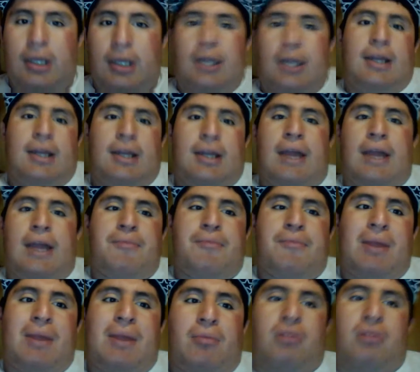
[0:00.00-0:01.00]
everybody
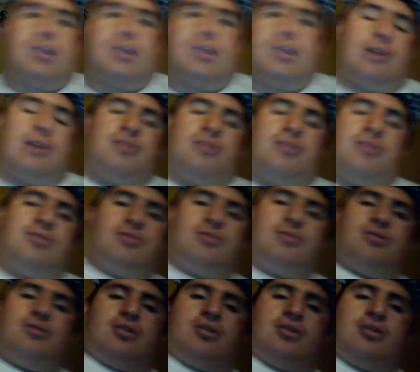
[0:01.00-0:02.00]
moves out.
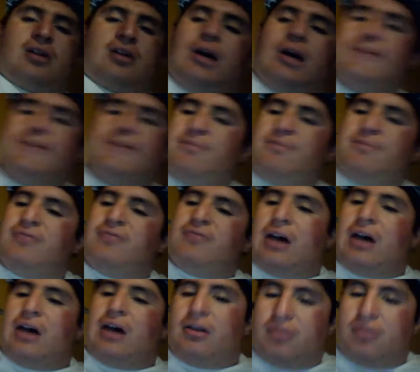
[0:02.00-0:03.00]
The Cubs moves
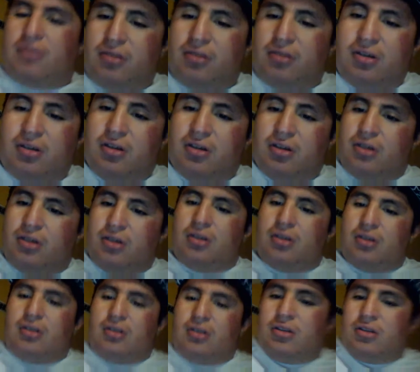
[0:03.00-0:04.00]
out
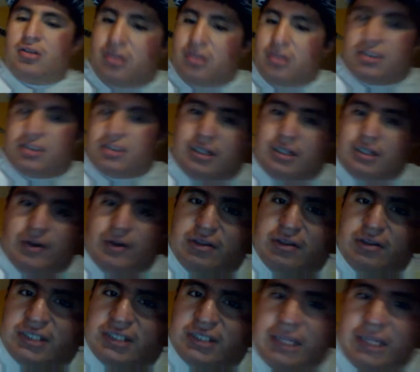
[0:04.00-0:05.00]
because they want to
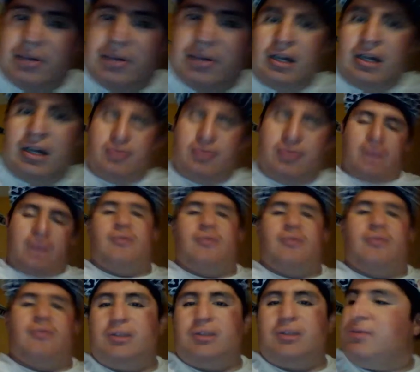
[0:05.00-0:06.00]
stay down because if it wasn't
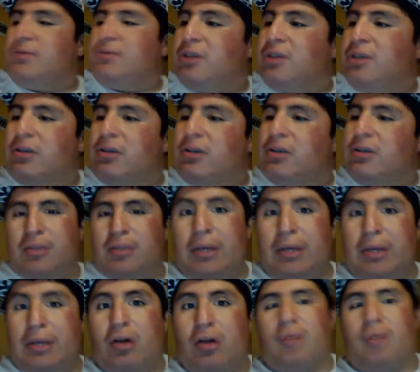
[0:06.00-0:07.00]
Jersey used to be,
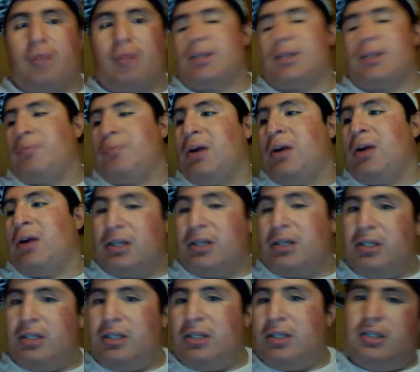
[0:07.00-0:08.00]
Oakland Park.
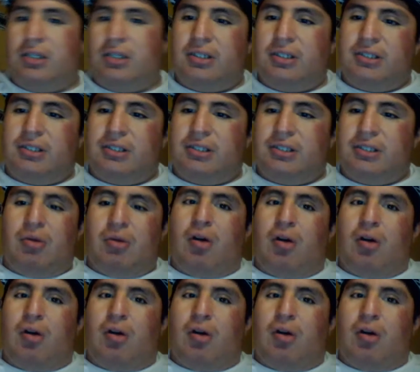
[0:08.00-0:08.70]
Same way